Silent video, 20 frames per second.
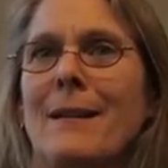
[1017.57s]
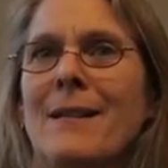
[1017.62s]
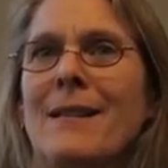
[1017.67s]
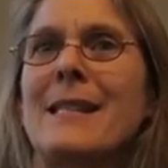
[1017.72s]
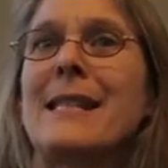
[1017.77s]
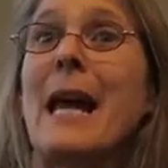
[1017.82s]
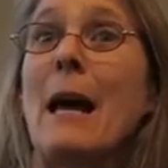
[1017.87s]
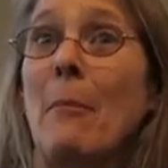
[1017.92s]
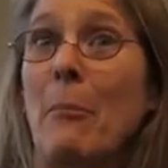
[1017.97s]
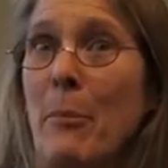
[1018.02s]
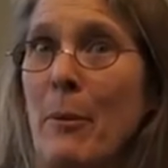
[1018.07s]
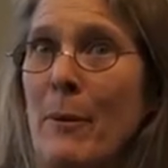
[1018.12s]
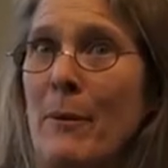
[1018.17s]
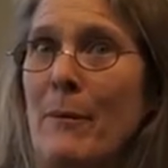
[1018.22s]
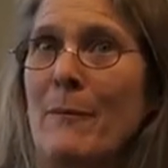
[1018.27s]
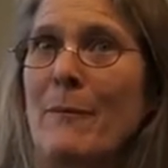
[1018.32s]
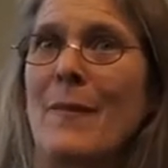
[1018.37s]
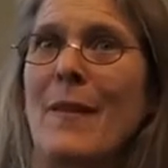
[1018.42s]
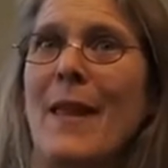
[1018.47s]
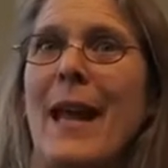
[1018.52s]
step
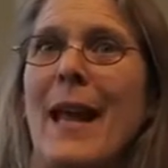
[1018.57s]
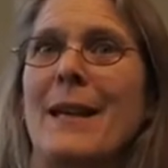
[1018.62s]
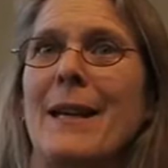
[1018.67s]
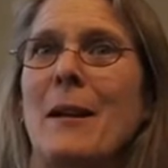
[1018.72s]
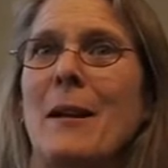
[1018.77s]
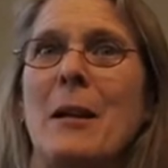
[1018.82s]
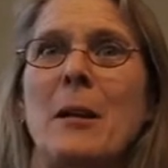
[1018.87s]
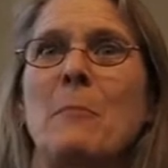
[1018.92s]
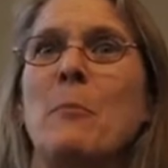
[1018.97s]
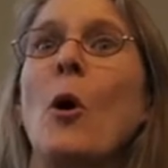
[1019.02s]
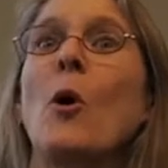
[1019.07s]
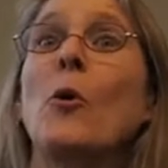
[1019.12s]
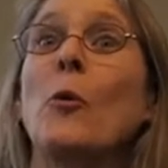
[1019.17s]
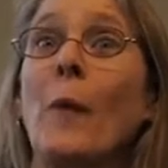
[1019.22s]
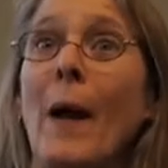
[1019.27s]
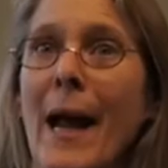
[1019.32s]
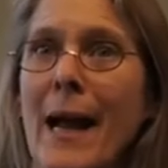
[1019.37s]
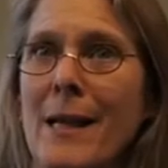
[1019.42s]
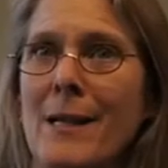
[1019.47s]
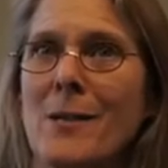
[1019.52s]
that he broke
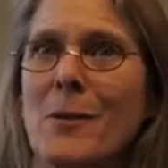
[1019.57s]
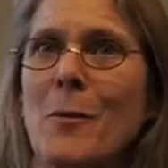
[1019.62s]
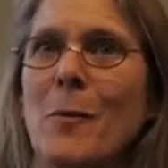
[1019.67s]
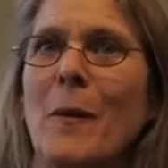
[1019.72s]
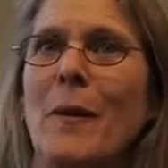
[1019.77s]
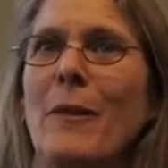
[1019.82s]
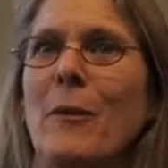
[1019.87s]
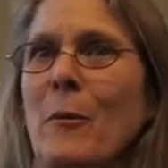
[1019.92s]
ranks with